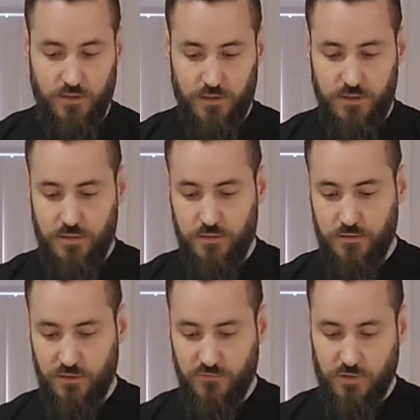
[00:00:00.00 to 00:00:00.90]
And
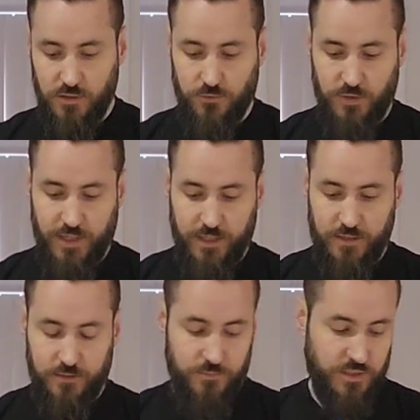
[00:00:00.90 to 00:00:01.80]
I've got a little
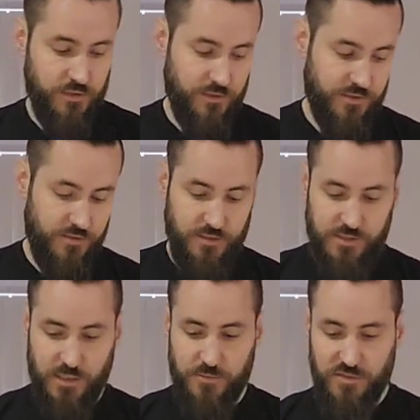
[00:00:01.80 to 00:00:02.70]
hack because it
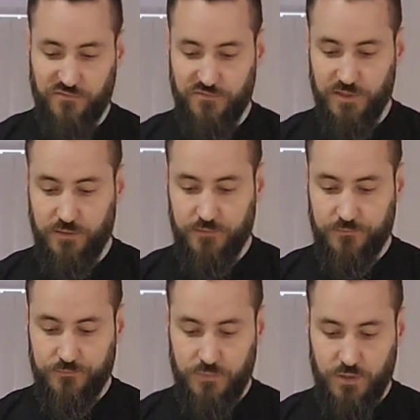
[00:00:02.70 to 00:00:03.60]
seems to fit
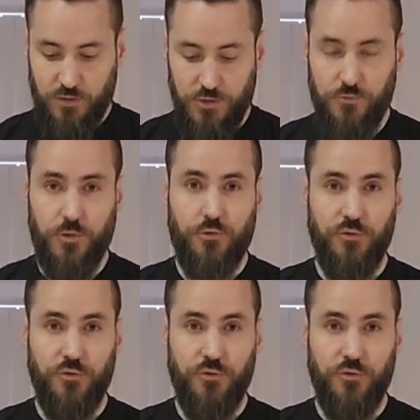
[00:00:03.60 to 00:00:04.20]
onto a